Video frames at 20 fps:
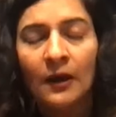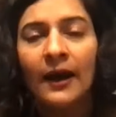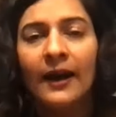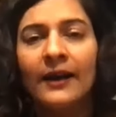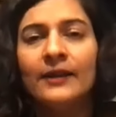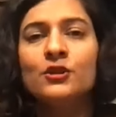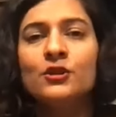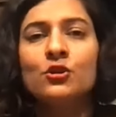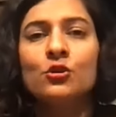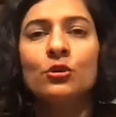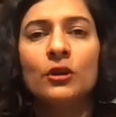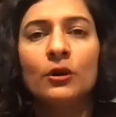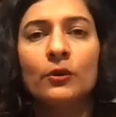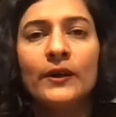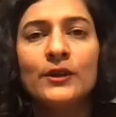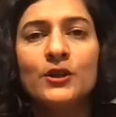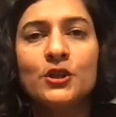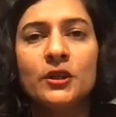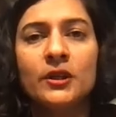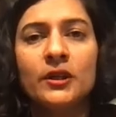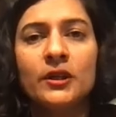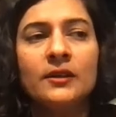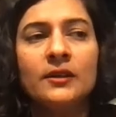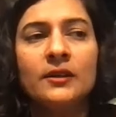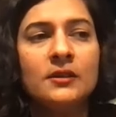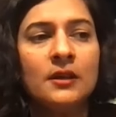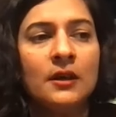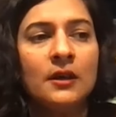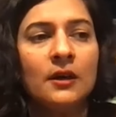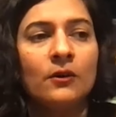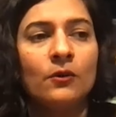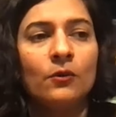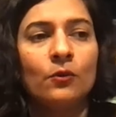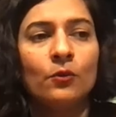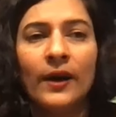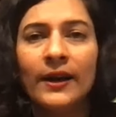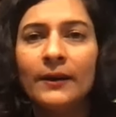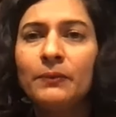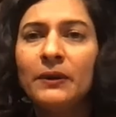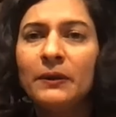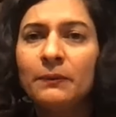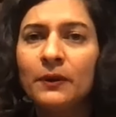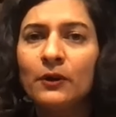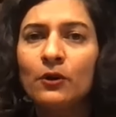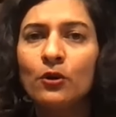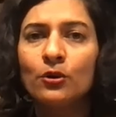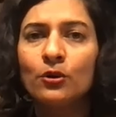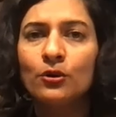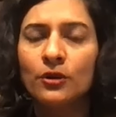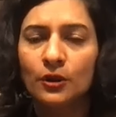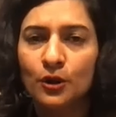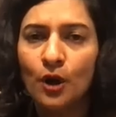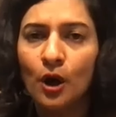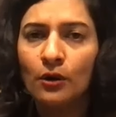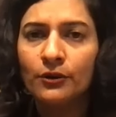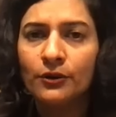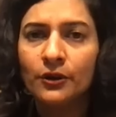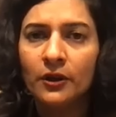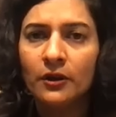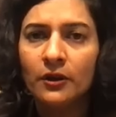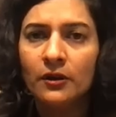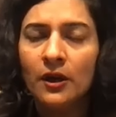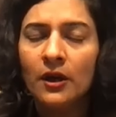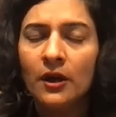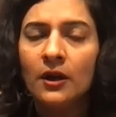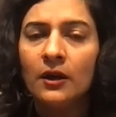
And so the question is when people go to the doctor,